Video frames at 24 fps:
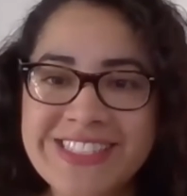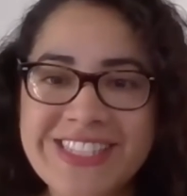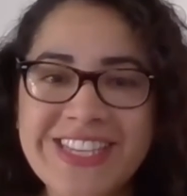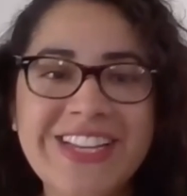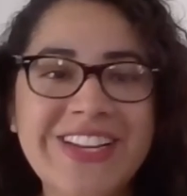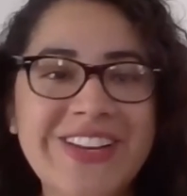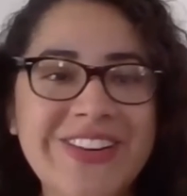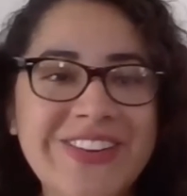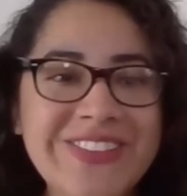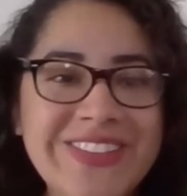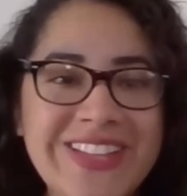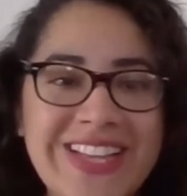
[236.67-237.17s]

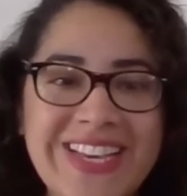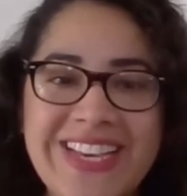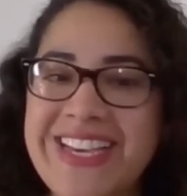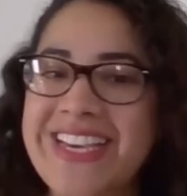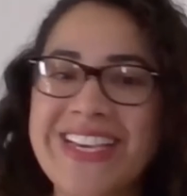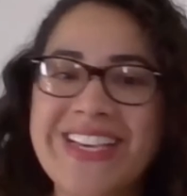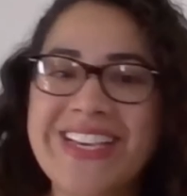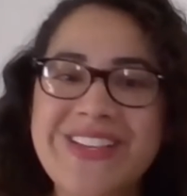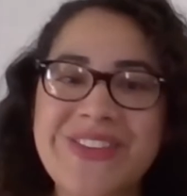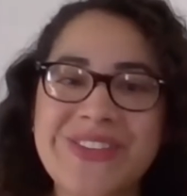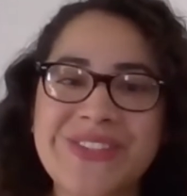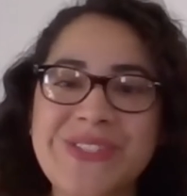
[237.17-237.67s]

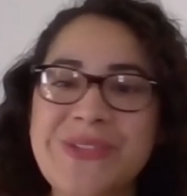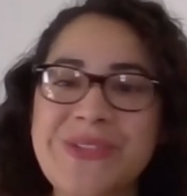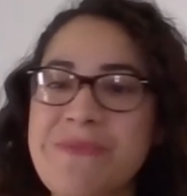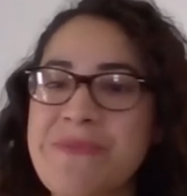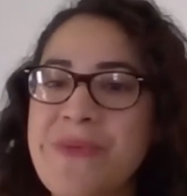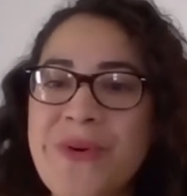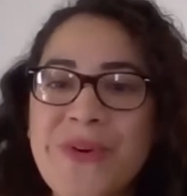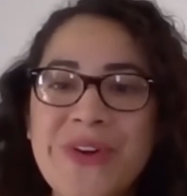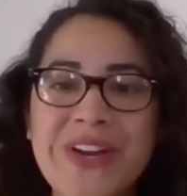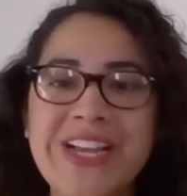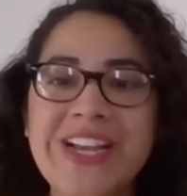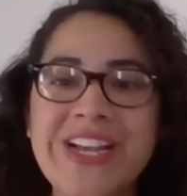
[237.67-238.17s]
you're
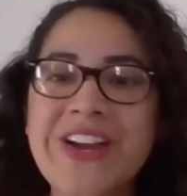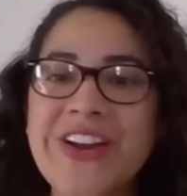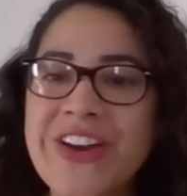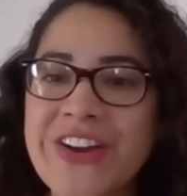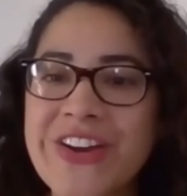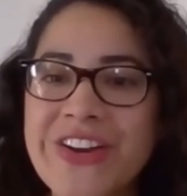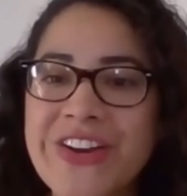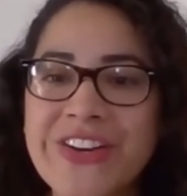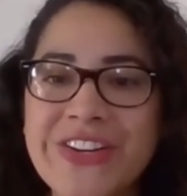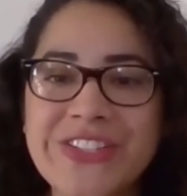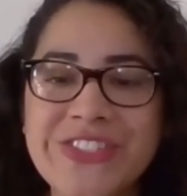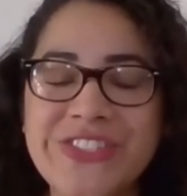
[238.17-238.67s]
supporting
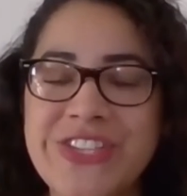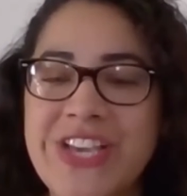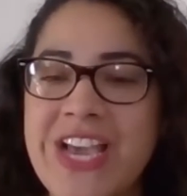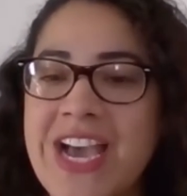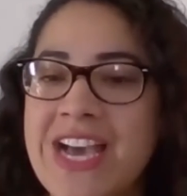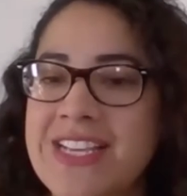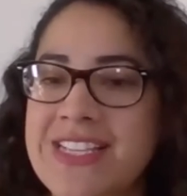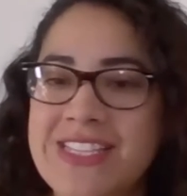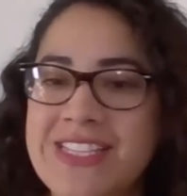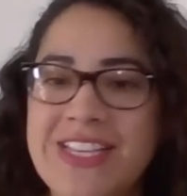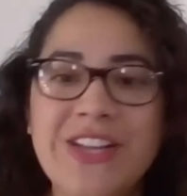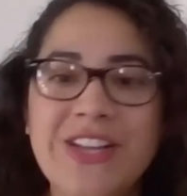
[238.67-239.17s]
her. She
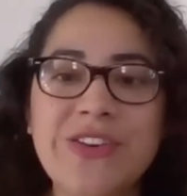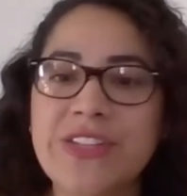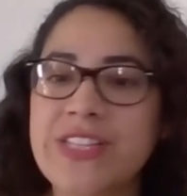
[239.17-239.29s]
has,